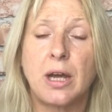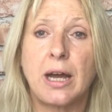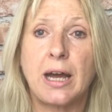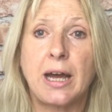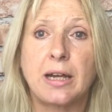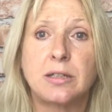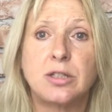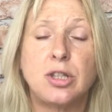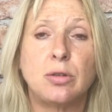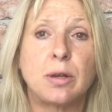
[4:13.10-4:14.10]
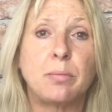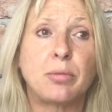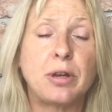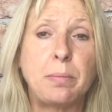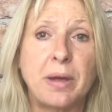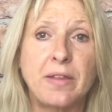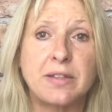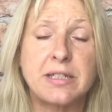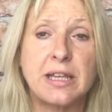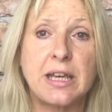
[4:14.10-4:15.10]
and you can prepay the
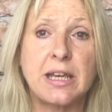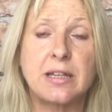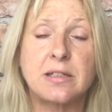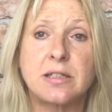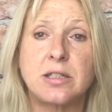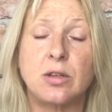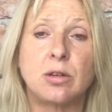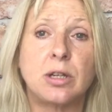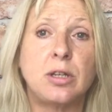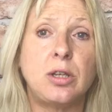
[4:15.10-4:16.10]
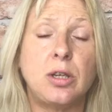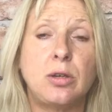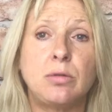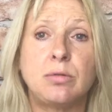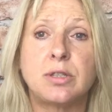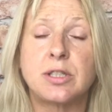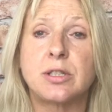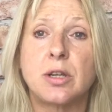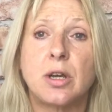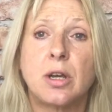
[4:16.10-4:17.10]
tickets. You can use
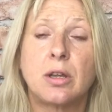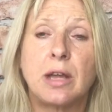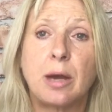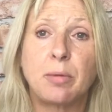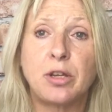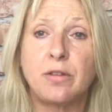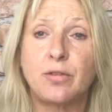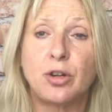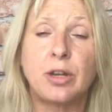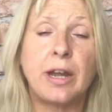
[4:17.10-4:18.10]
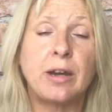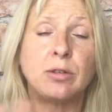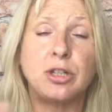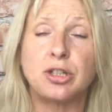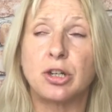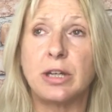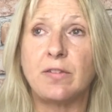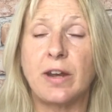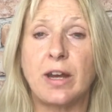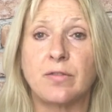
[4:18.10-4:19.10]
the app on your phone now, you don't
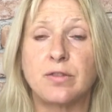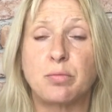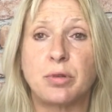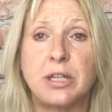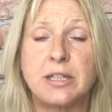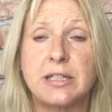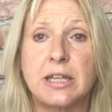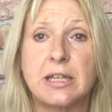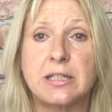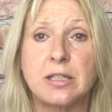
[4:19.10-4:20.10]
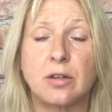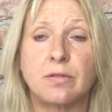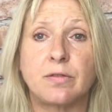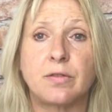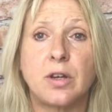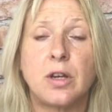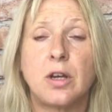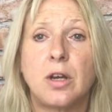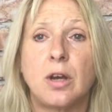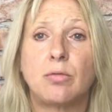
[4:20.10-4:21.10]
even have to print your tickets off.
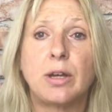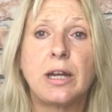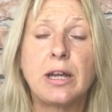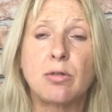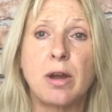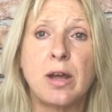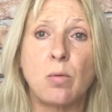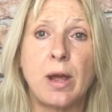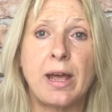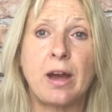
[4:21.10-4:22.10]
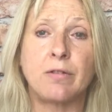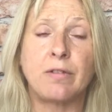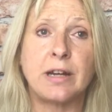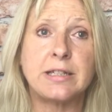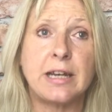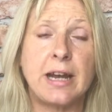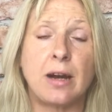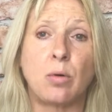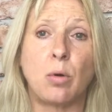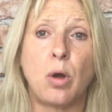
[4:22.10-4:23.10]
Really great way of finding
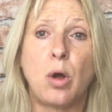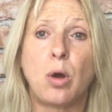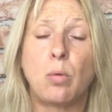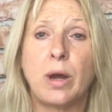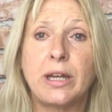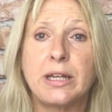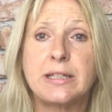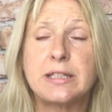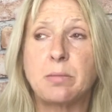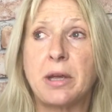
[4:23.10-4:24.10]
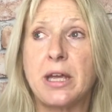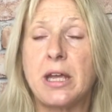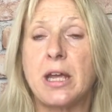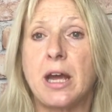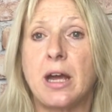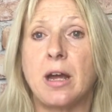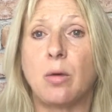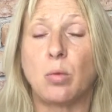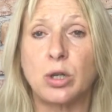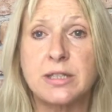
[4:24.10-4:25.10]
out where you need to be,
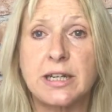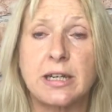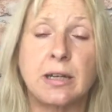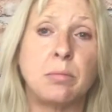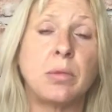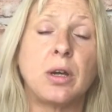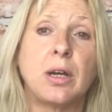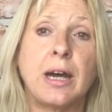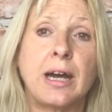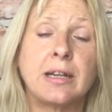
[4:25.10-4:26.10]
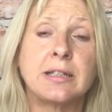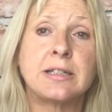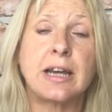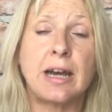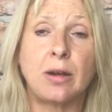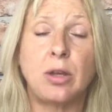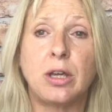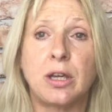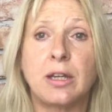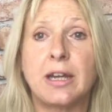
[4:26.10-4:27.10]
what time, and how you
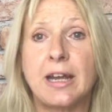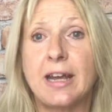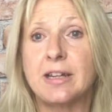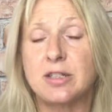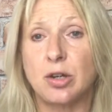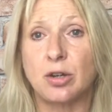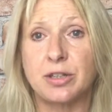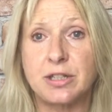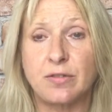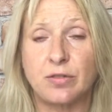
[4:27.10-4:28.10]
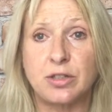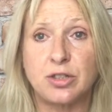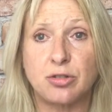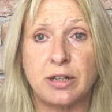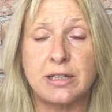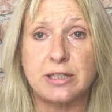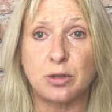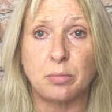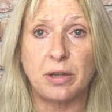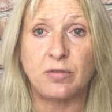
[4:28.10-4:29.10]
can connect all the different trains
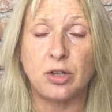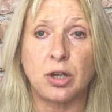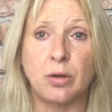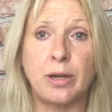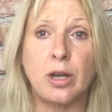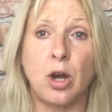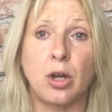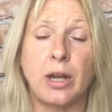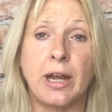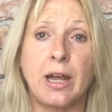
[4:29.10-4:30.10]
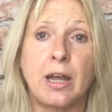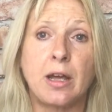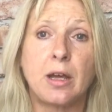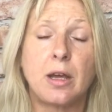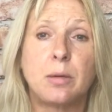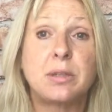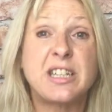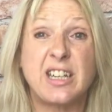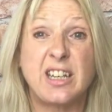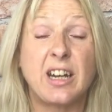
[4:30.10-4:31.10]
up if you're going on a
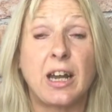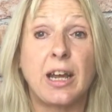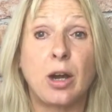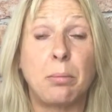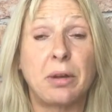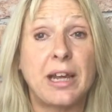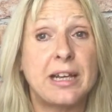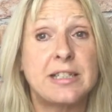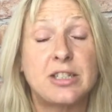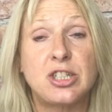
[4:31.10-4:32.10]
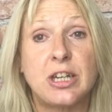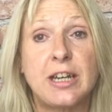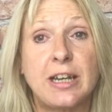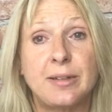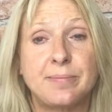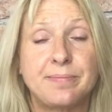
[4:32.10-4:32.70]
particularly complicated journey.